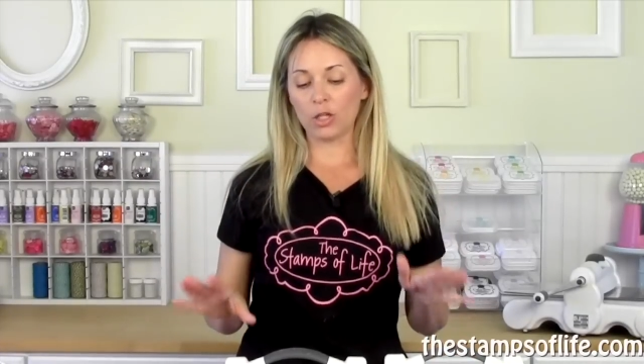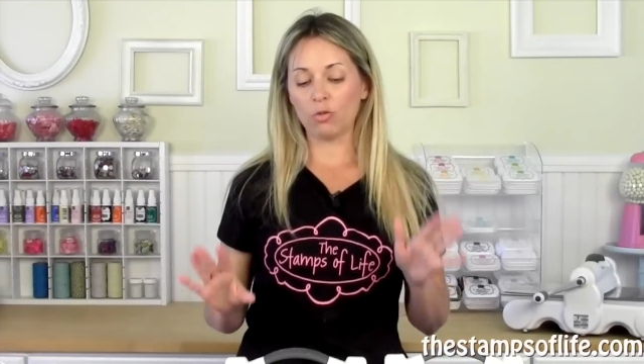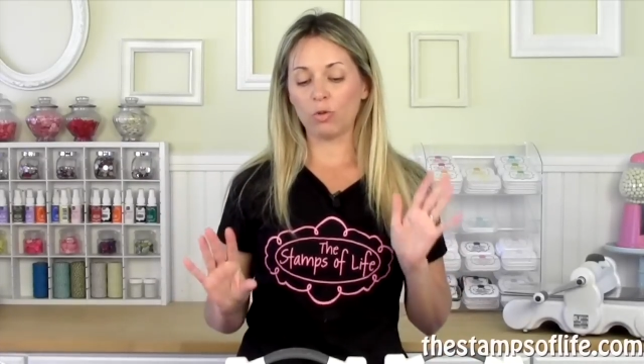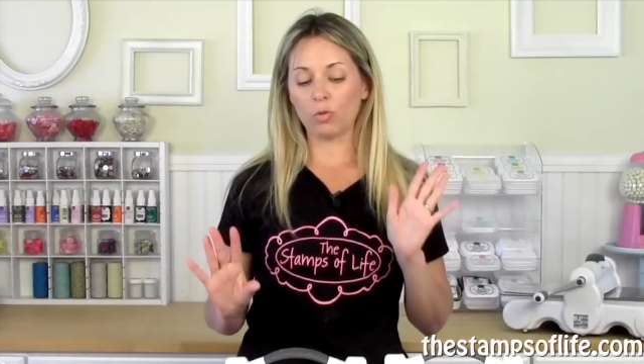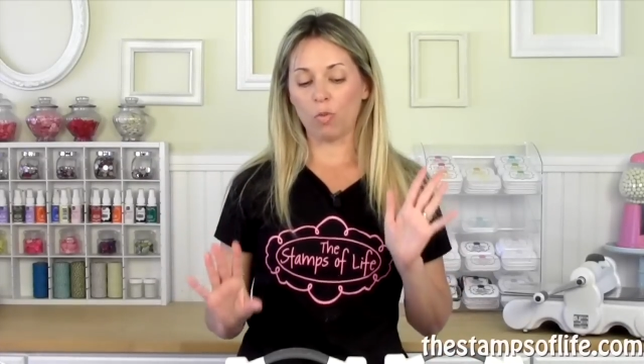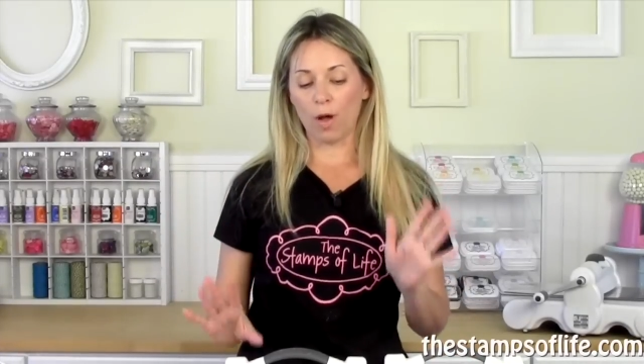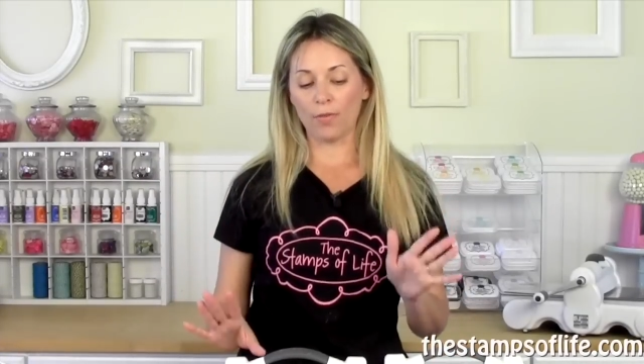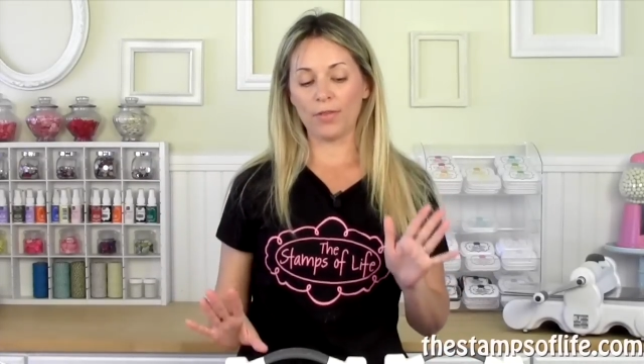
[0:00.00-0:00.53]
you
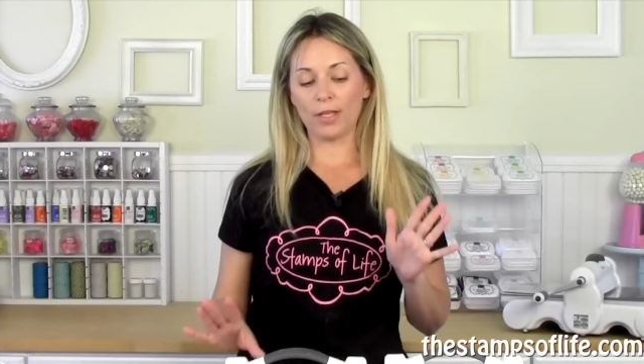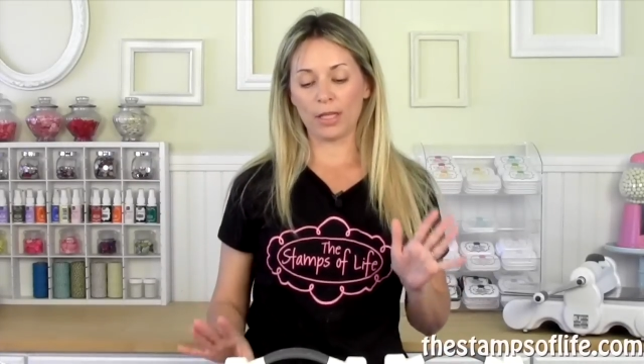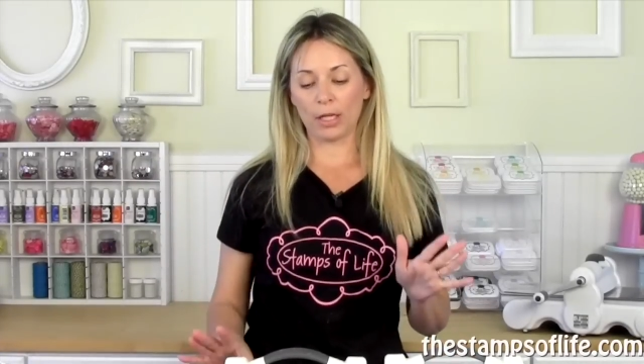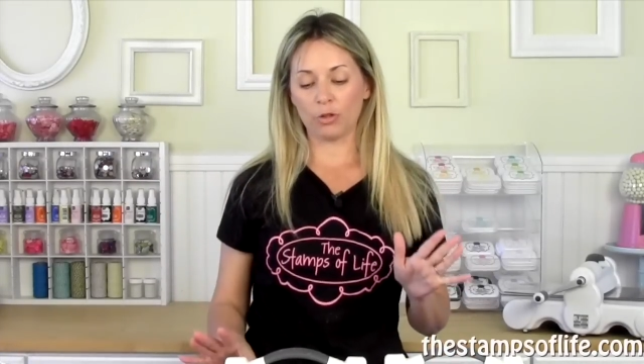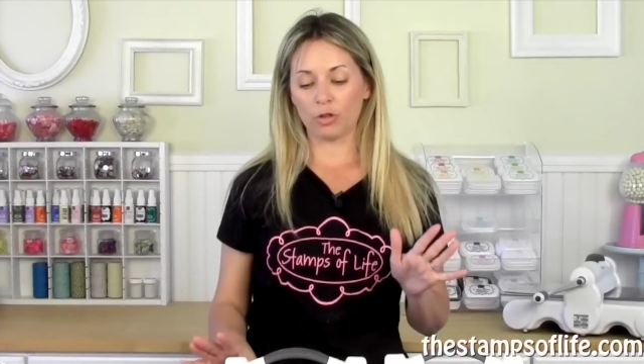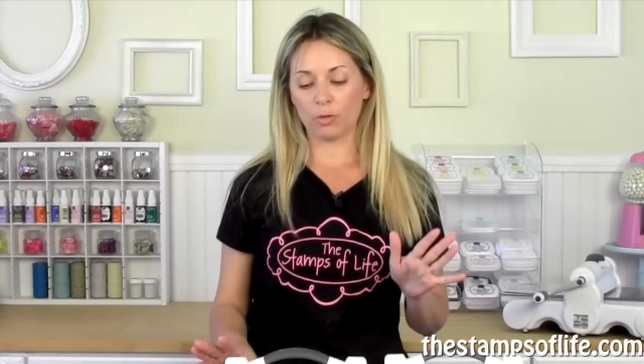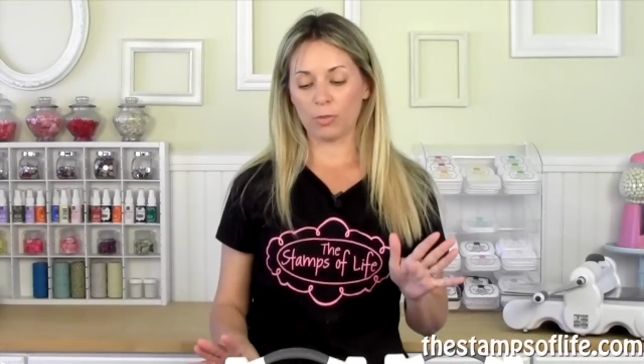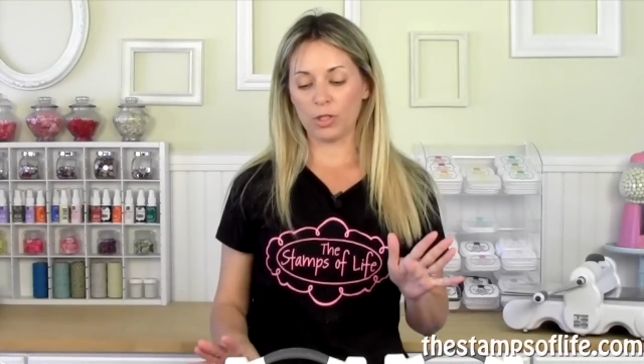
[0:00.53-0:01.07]
would want the
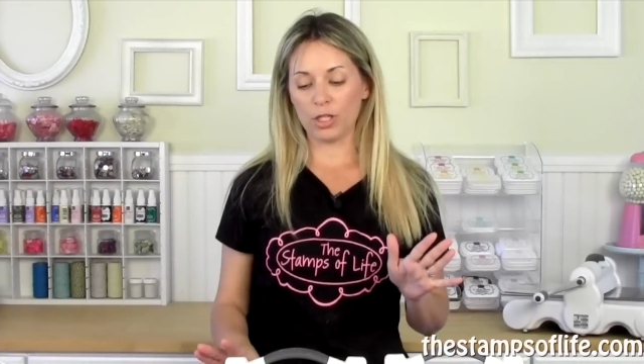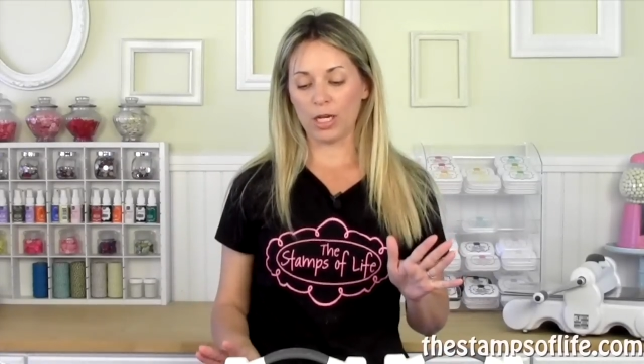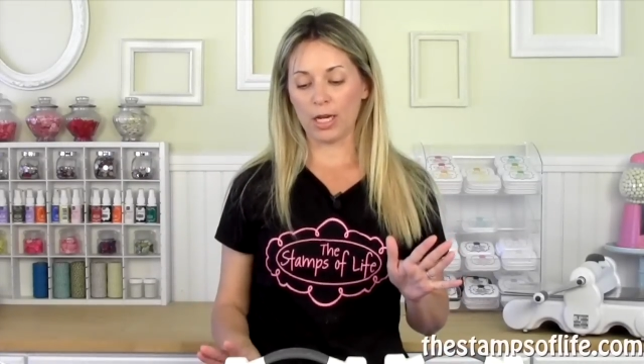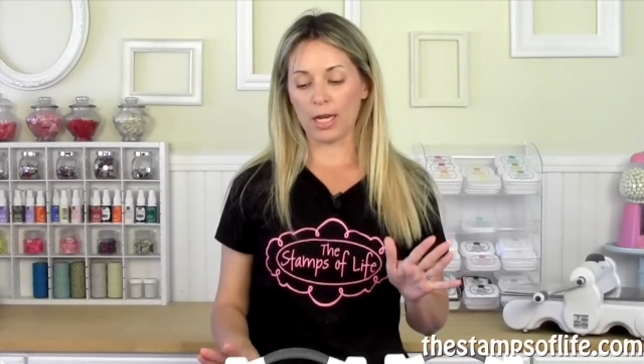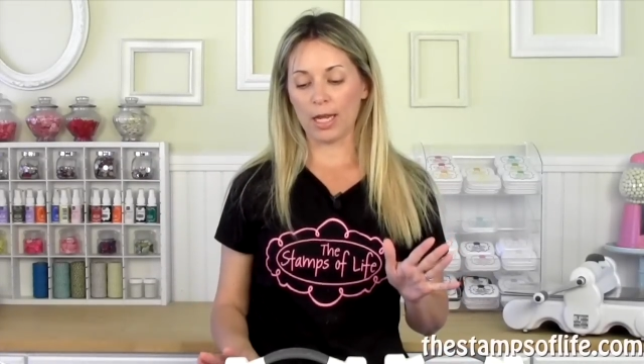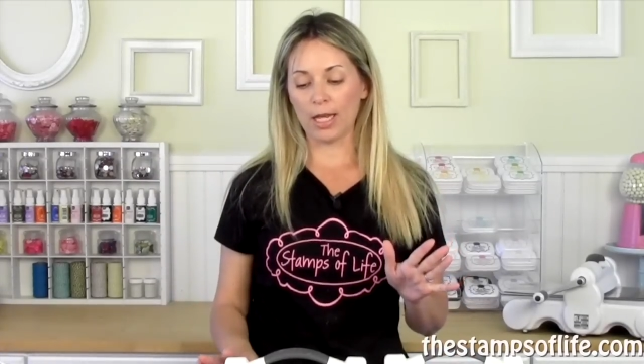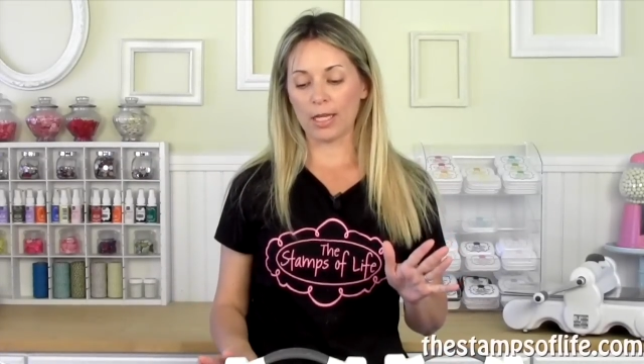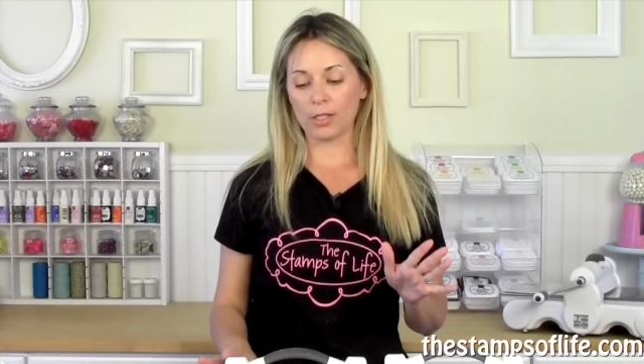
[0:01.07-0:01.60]
electric
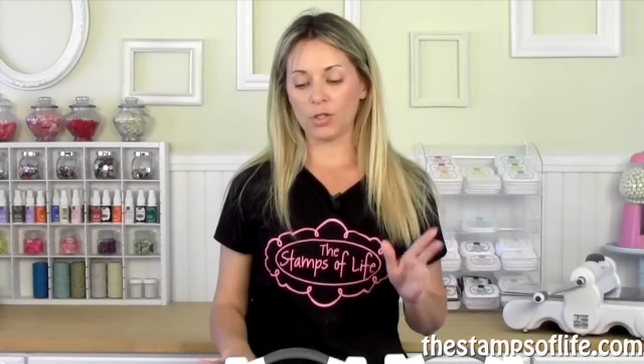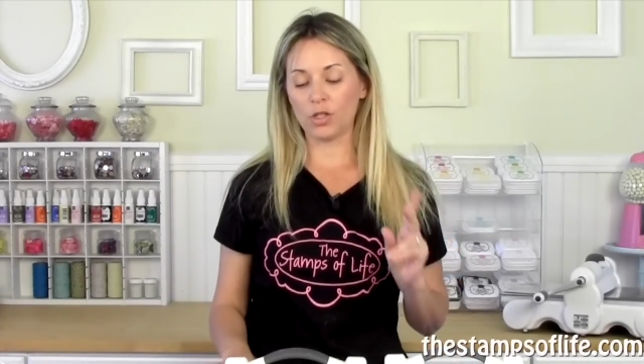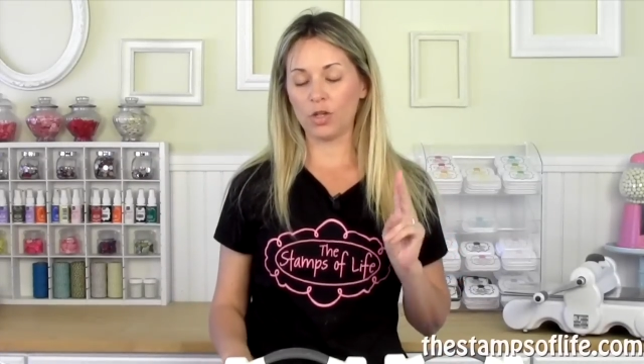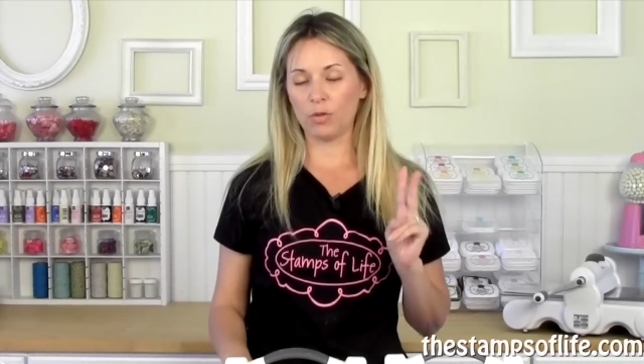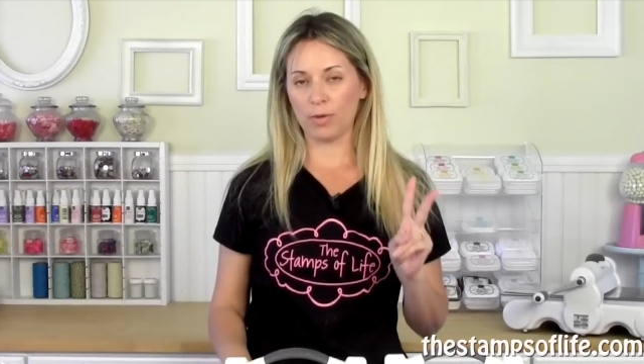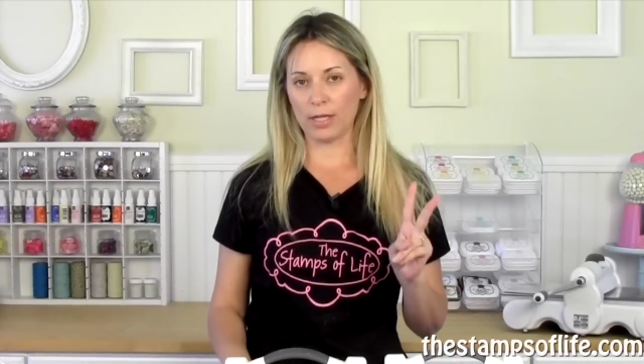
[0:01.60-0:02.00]
machine is two